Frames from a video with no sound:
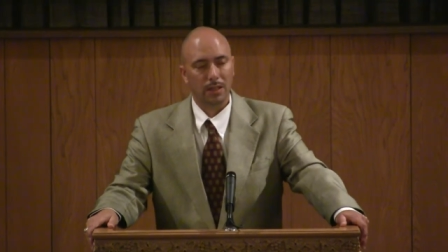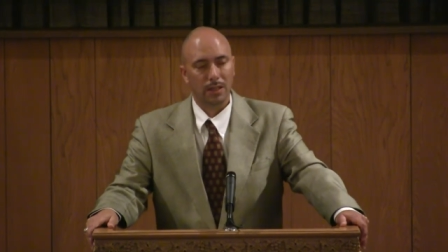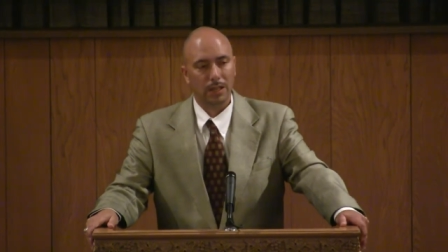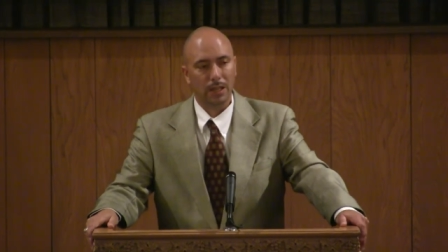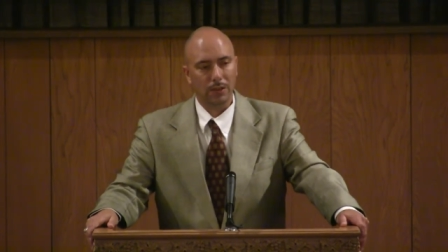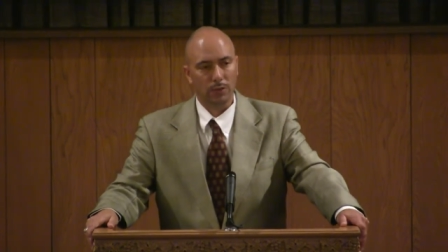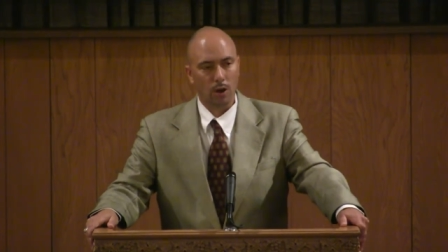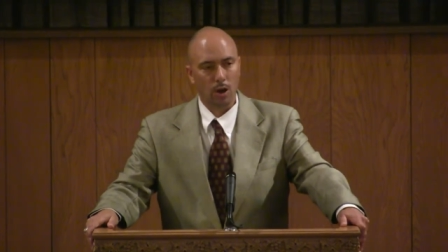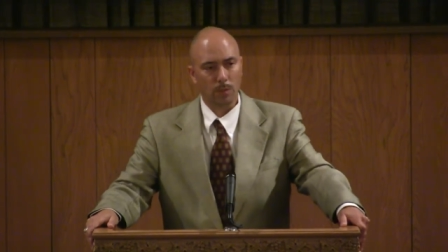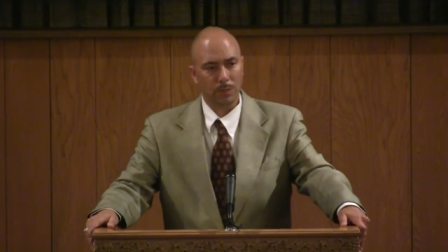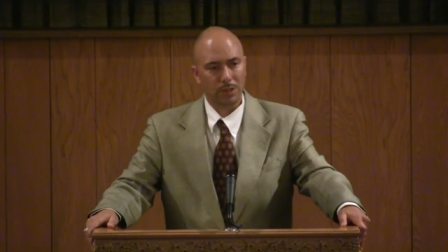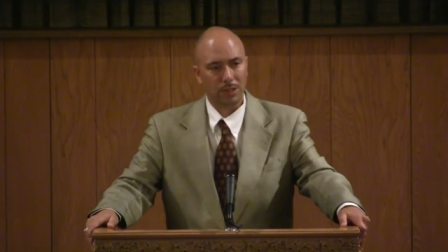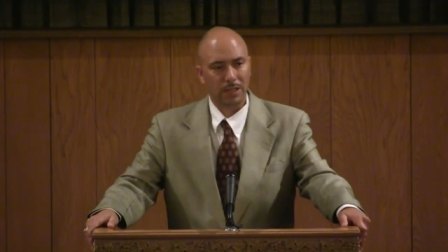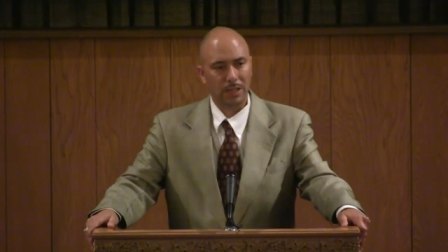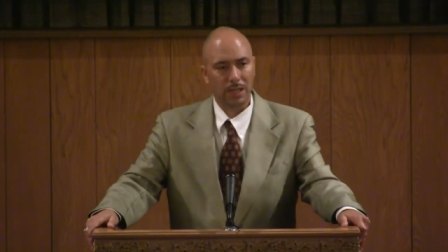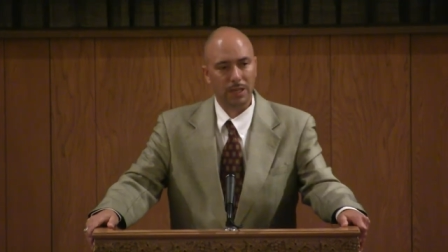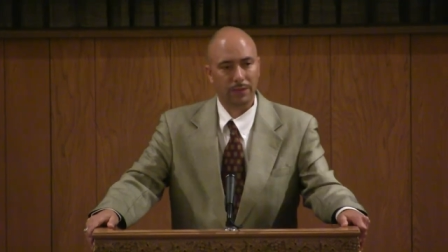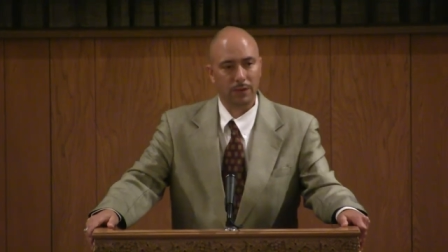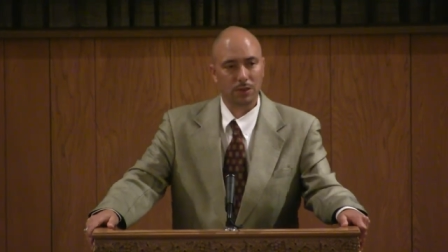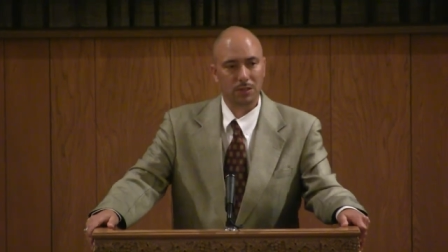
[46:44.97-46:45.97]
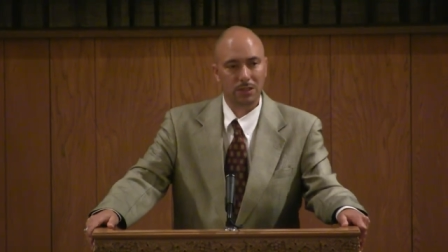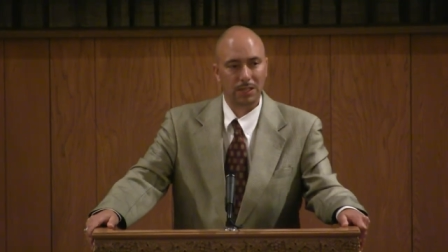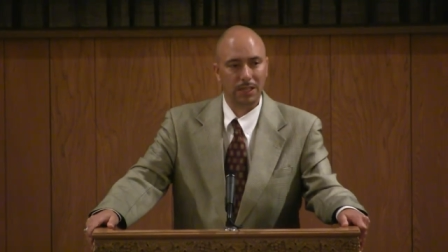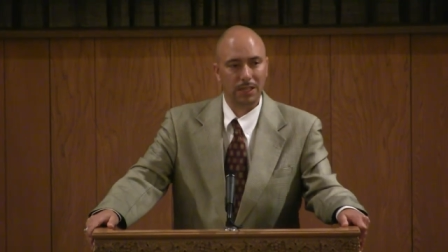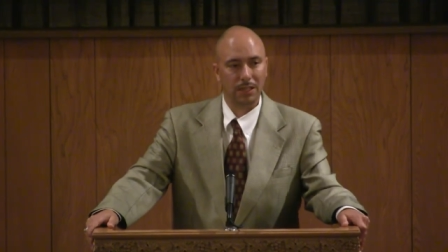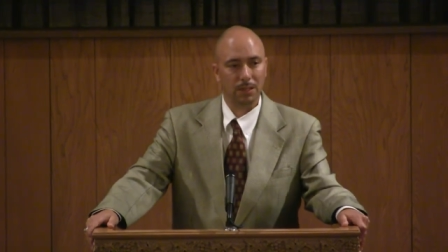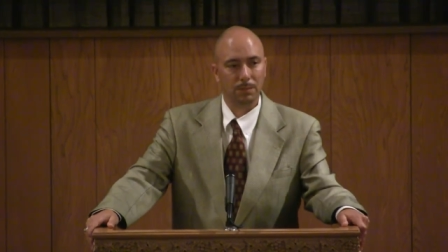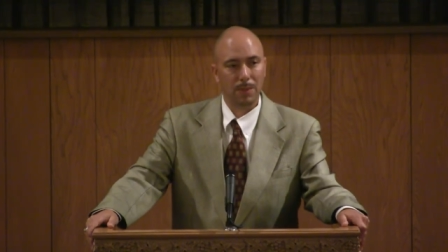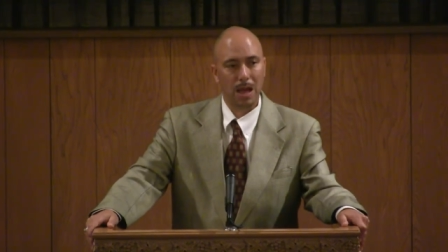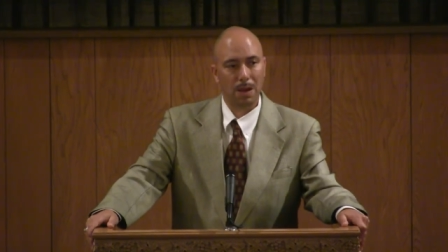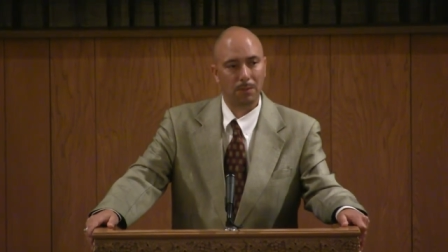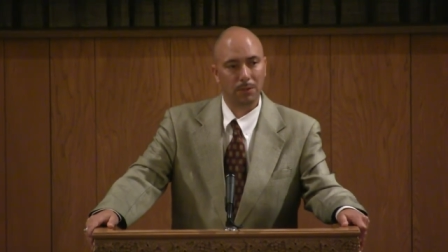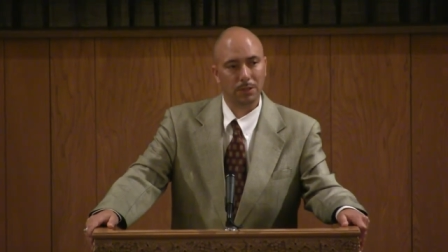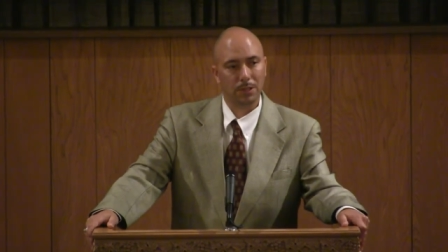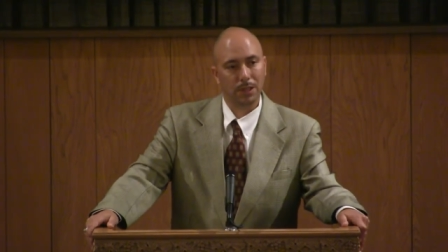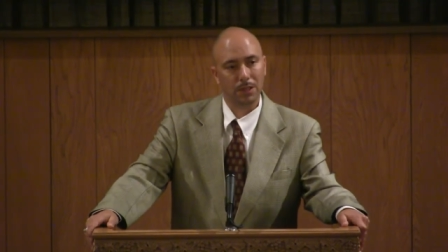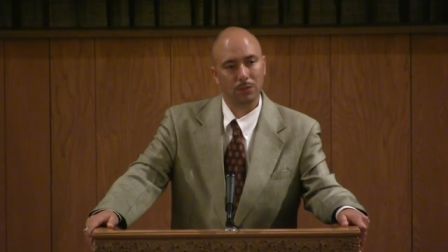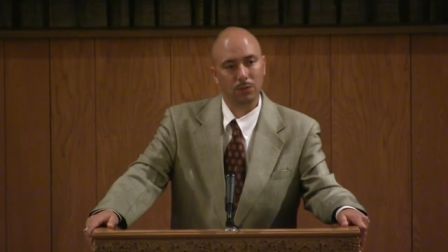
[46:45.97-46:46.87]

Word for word: In Romans 10 and verse 10, the Bible says,